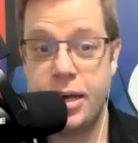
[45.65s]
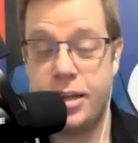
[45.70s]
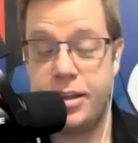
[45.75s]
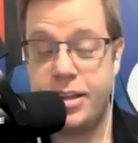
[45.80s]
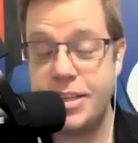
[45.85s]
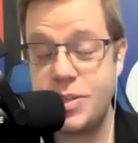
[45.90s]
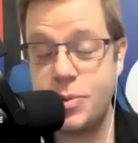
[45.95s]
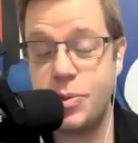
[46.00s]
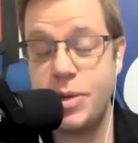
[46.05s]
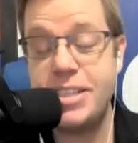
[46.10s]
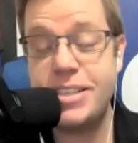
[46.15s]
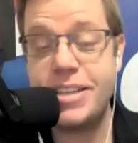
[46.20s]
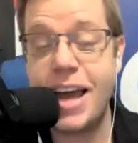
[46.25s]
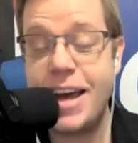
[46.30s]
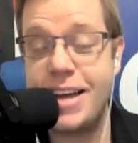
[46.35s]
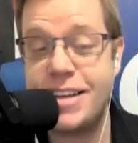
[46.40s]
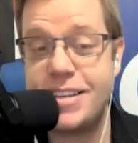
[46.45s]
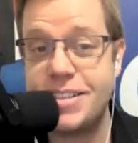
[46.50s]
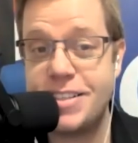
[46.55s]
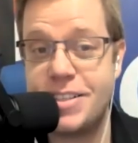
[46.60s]
This week's
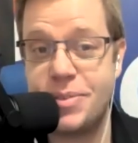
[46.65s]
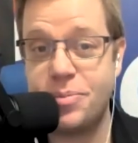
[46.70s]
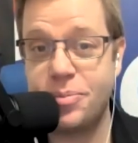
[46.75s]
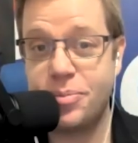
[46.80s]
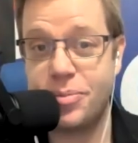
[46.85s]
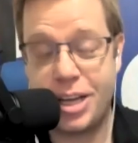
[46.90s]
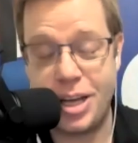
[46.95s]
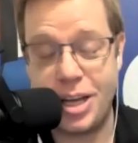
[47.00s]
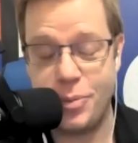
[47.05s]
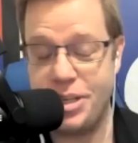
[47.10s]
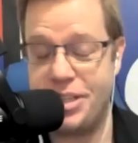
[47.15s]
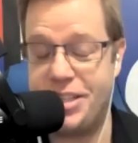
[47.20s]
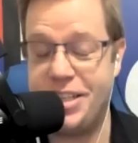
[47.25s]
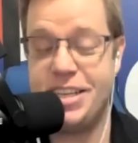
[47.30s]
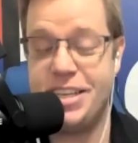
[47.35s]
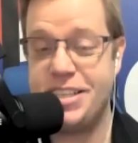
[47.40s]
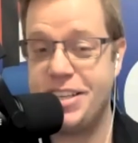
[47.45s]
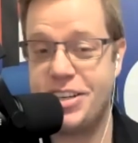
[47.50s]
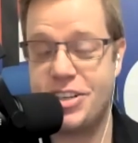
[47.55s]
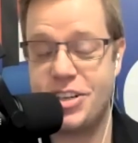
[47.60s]
guest, and we
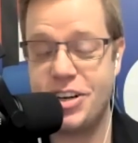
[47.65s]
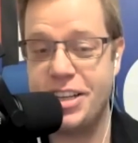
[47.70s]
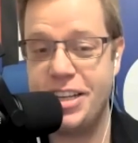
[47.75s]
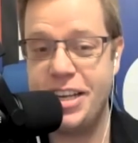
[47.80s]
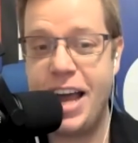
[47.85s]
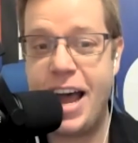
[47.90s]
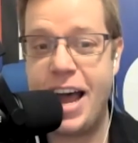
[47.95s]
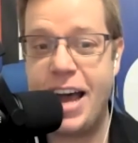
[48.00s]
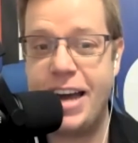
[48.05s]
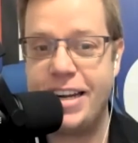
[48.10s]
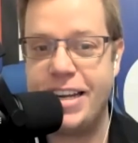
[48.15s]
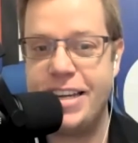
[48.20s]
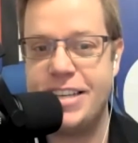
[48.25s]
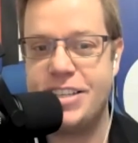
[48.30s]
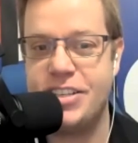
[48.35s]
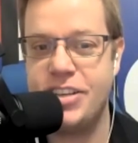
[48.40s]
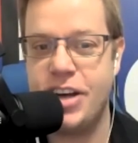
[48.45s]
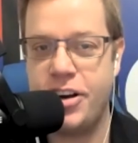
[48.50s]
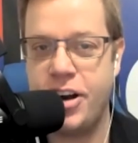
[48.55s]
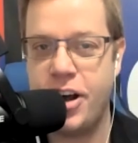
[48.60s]
teased it during the ad, is
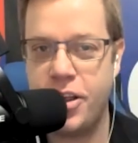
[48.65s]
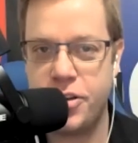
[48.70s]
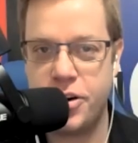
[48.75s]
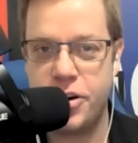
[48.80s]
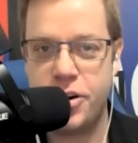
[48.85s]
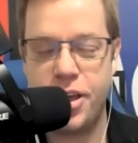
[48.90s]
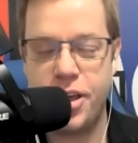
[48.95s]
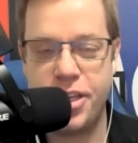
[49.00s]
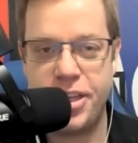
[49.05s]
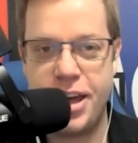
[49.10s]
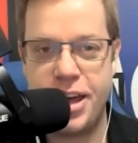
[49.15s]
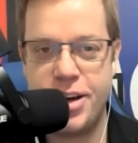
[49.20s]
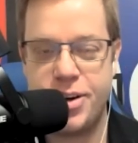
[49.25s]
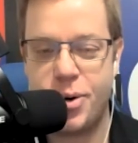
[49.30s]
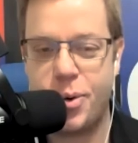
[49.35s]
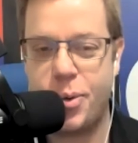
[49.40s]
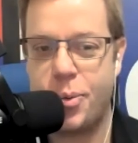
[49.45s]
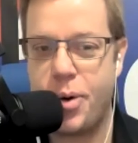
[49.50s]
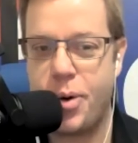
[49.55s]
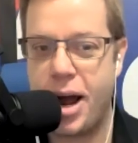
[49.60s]
none other than
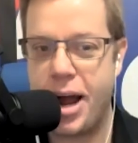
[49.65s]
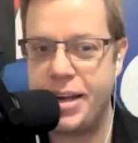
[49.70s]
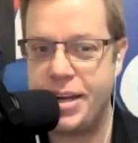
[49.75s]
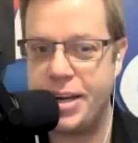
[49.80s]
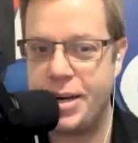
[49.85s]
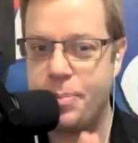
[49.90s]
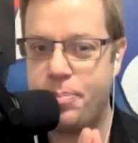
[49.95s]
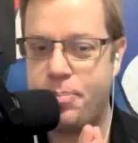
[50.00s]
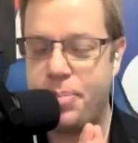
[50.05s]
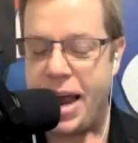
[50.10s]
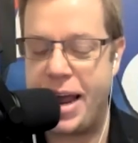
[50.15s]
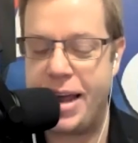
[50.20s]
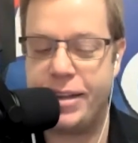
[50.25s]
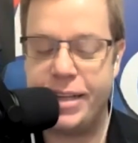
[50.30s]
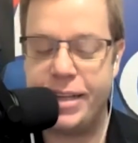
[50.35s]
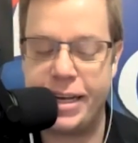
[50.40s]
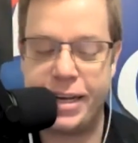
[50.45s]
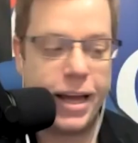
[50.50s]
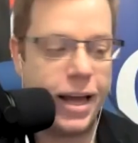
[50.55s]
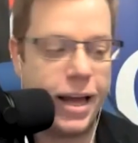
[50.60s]
Ryan
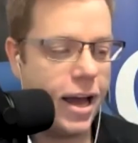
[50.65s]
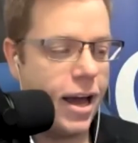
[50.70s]
Poehling.